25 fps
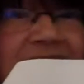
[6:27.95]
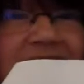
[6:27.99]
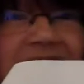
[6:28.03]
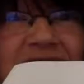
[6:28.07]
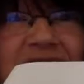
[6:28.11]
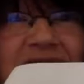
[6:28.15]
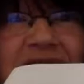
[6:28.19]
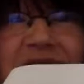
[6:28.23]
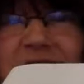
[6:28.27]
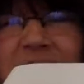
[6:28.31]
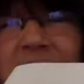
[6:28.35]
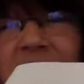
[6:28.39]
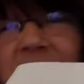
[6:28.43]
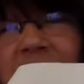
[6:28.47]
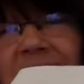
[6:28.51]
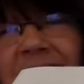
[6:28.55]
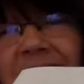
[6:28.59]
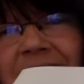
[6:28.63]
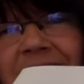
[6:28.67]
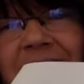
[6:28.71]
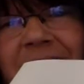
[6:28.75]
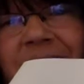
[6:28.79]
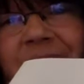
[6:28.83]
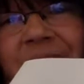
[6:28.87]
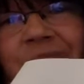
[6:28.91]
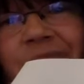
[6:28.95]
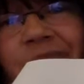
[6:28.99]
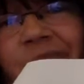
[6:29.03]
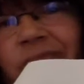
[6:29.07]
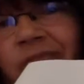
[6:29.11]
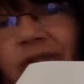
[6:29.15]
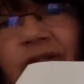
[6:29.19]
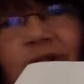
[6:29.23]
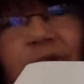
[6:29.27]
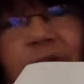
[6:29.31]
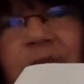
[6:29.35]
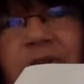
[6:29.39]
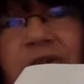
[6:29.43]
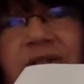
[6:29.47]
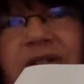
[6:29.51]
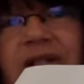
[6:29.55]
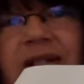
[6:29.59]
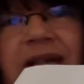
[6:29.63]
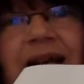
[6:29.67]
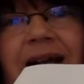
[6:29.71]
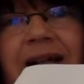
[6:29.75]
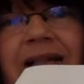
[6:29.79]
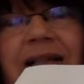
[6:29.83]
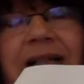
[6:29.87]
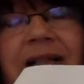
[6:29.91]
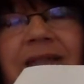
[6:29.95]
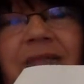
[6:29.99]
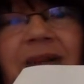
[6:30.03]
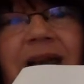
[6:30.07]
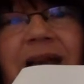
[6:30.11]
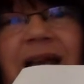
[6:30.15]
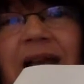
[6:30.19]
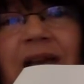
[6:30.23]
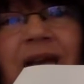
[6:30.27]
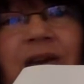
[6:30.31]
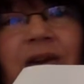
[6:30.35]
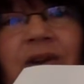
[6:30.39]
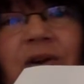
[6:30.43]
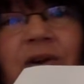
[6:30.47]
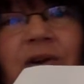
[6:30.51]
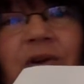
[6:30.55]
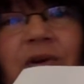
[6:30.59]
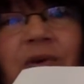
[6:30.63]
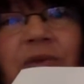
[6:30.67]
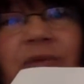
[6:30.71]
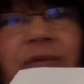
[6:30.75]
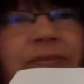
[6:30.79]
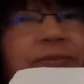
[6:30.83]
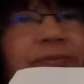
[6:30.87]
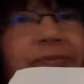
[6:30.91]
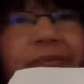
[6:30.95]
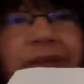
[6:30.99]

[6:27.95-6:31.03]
then just tweak it for your personality and make it your own,